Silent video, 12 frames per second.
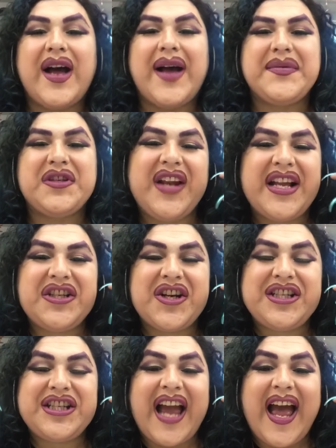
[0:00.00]
I'm chola
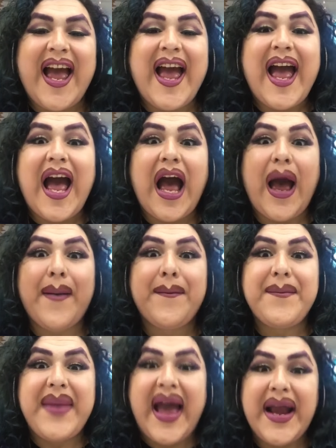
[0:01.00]
chocha. I'm
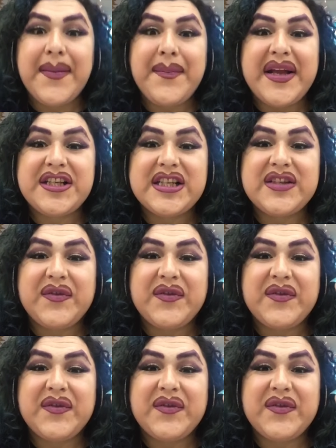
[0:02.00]
back, bitches,